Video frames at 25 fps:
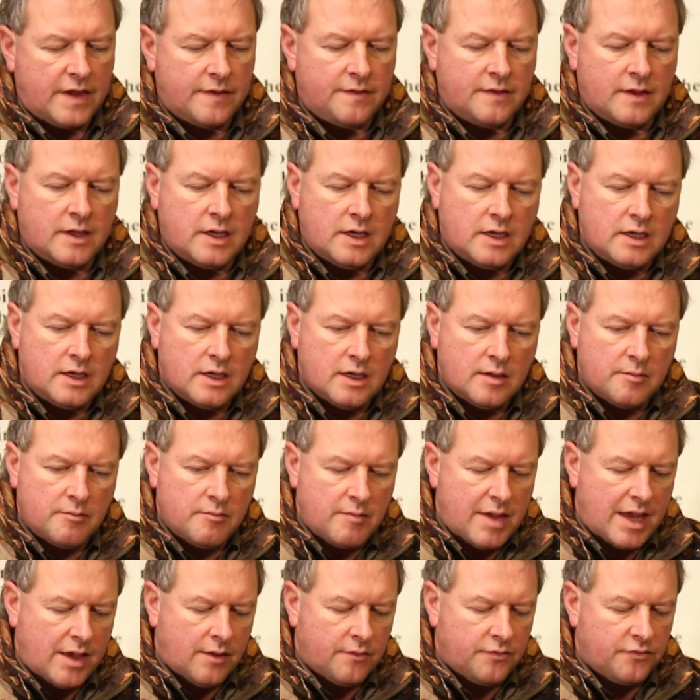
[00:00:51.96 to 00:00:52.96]
the
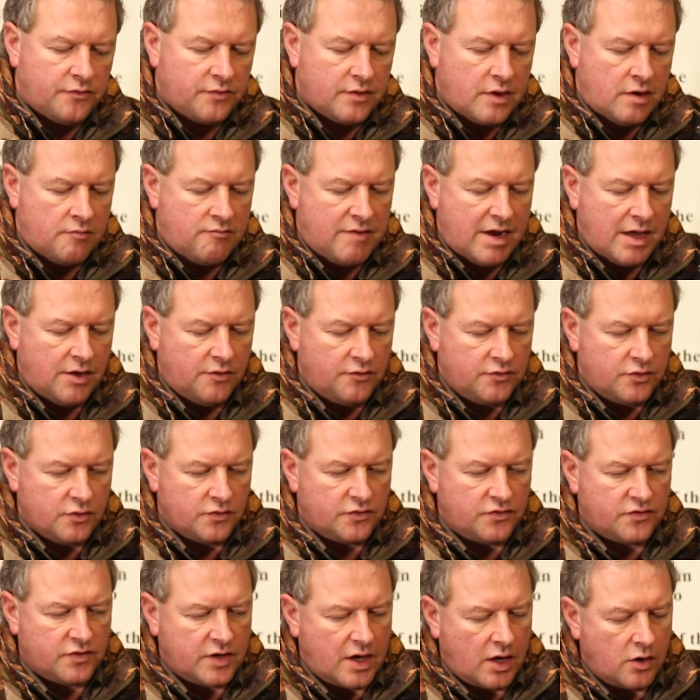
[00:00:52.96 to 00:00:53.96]
mount around your
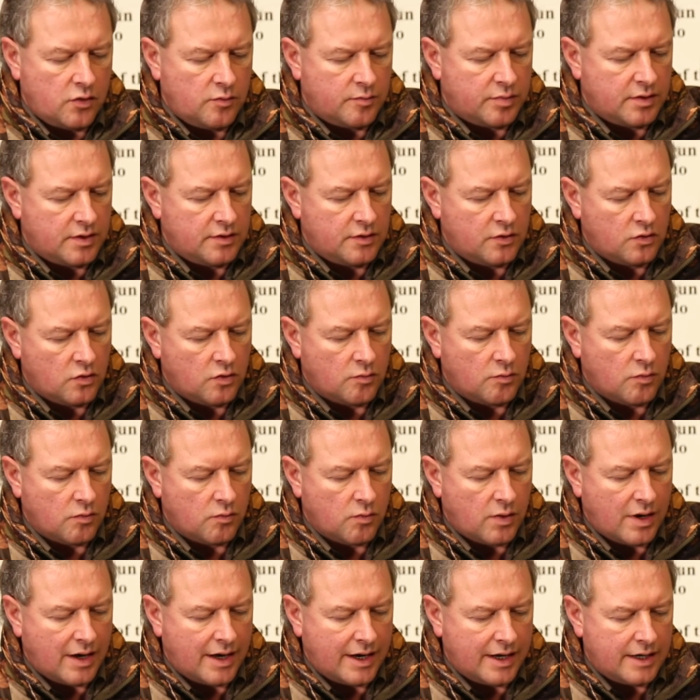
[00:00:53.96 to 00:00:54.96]
scope in a normal
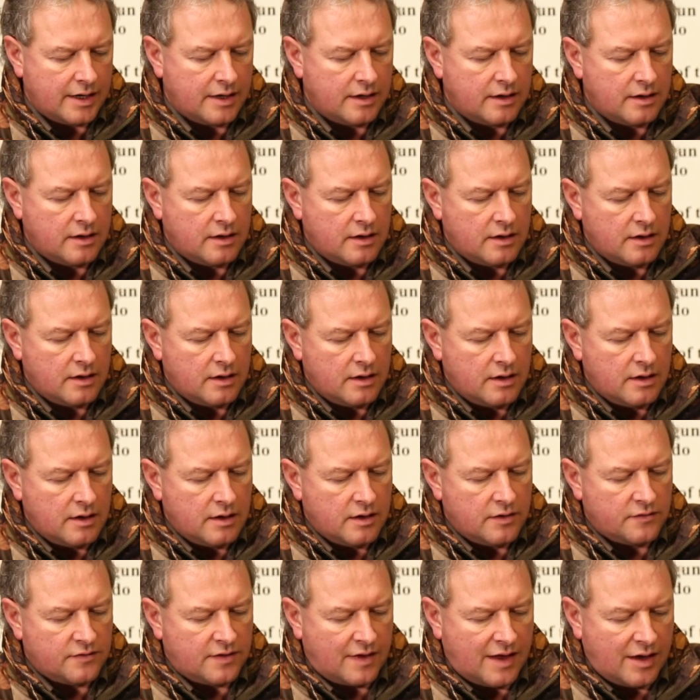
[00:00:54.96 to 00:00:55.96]
way,
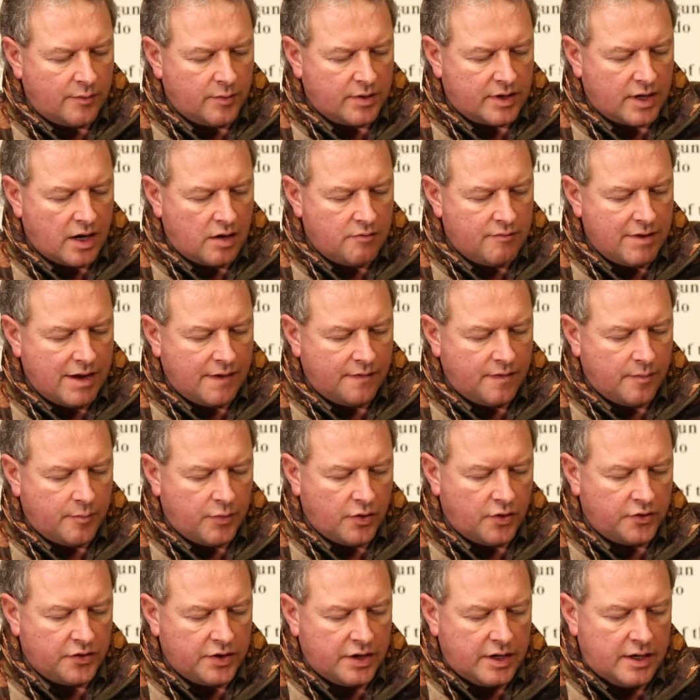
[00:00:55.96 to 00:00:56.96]
so that would go around the
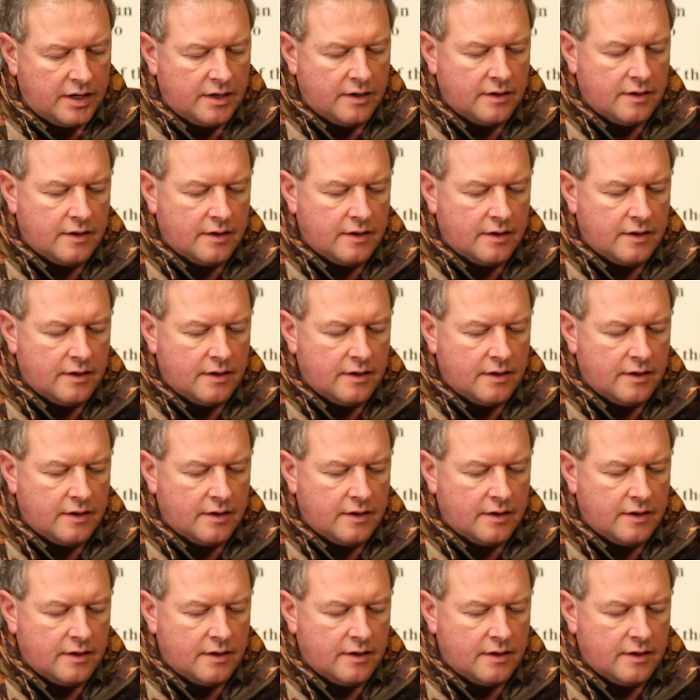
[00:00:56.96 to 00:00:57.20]
body.